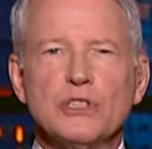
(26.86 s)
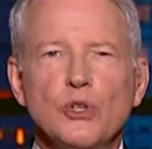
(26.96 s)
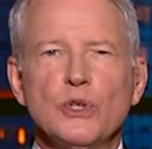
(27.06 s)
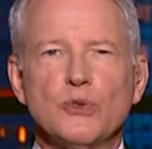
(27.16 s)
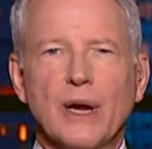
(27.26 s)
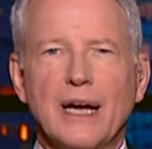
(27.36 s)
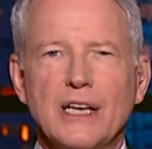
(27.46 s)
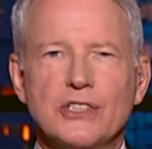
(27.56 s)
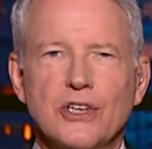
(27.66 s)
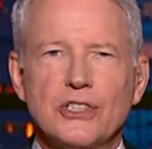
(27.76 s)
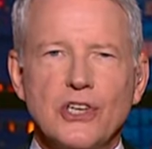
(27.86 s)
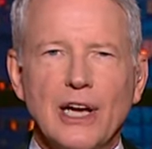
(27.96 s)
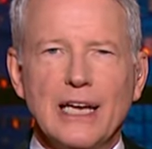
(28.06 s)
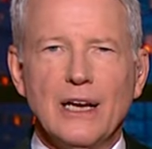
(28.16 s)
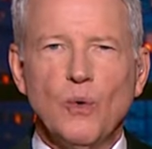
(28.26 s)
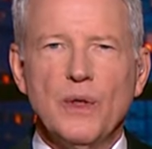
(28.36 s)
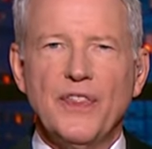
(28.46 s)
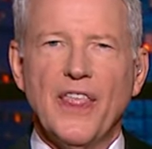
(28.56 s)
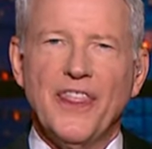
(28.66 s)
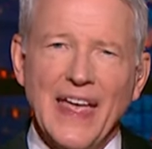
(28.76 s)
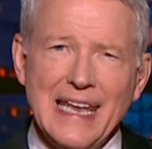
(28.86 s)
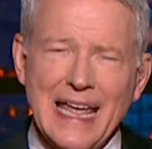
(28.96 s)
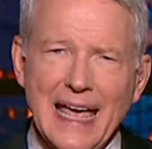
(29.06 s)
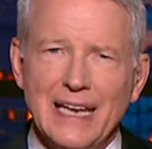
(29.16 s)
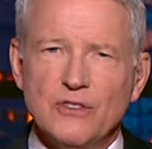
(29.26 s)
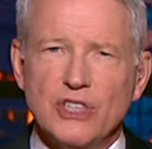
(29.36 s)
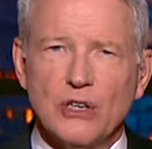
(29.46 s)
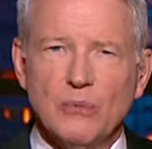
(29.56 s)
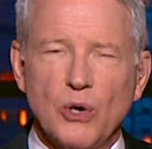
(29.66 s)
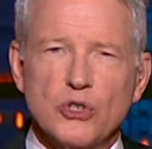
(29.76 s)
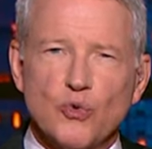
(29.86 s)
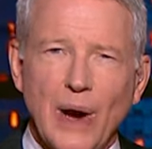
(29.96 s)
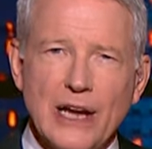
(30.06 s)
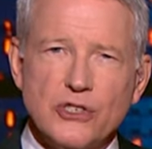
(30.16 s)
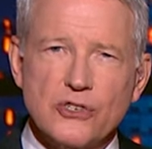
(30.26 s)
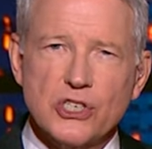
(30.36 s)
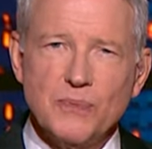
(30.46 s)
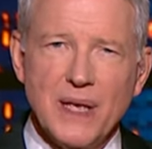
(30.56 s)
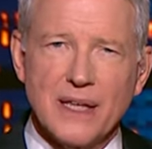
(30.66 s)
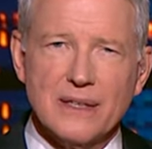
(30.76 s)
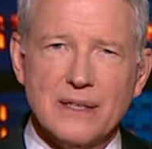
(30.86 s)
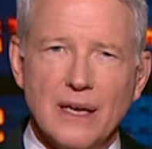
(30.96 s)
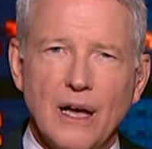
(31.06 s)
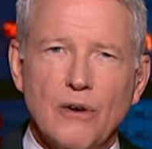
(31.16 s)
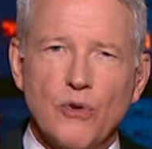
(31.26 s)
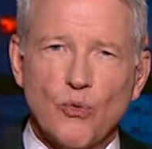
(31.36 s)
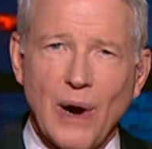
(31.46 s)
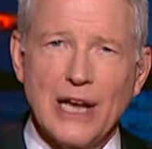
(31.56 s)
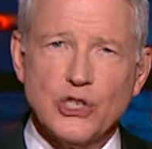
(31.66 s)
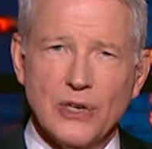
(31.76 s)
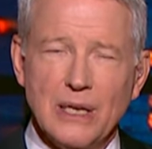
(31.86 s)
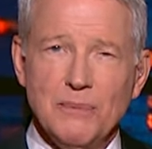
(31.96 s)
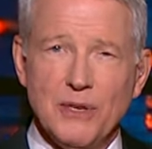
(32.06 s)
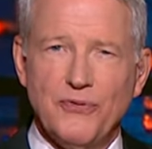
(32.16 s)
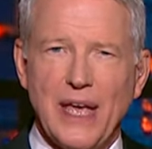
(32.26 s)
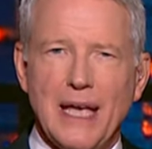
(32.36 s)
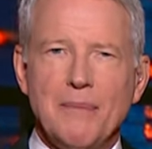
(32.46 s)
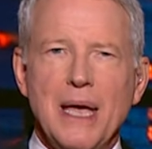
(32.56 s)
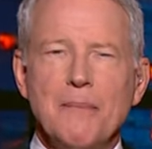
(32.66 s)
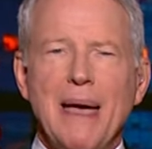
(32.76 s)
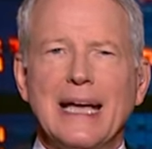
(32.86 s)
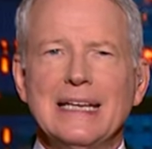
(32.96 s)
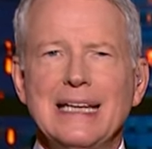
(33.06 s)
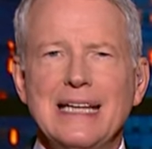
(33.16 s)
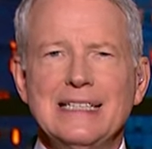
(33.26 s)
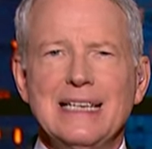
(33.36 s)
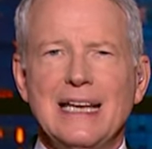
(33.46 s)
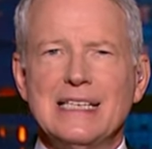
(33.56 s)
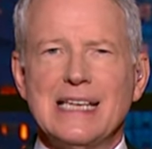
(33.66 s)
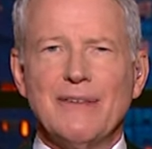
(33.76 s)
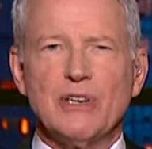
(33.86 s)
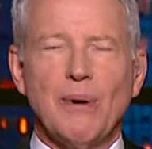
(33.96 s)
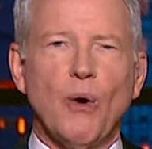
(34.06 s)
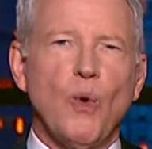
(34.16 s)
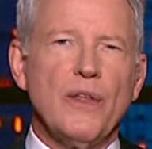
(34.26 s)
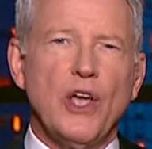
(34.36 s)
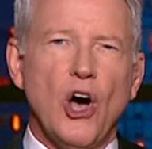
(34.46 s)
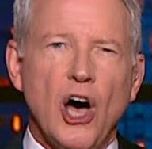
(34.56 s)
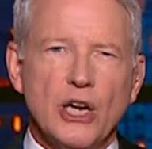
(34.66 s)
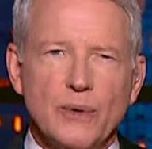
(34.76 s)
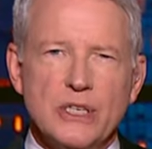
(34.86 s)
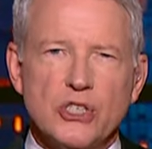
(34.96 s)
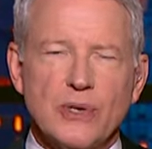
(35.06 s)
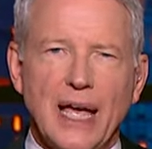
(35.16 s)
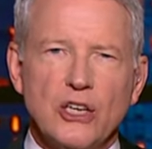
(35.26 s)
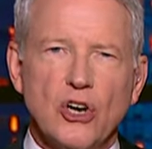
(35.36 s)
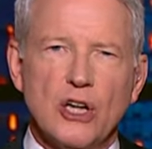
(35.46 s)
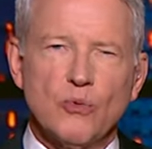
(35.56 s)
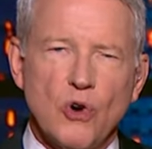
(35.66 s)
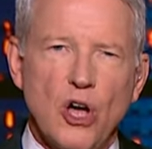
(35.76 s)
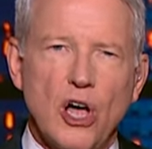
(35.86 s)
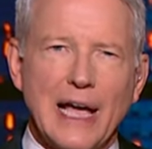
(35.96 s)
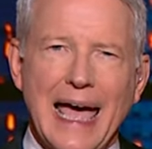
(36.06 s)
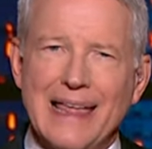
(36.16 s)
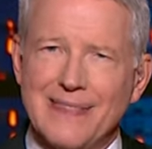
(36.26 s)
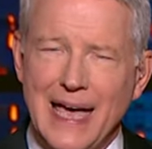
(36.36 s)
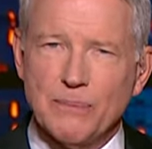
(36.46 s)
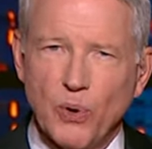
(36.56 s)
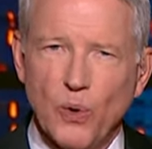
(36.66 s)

Louis Rukeyser talking with the then head of General Motors, Roger Smith, of Roger and Me fame, back in 1987 about where the auto industry had gone wrong at that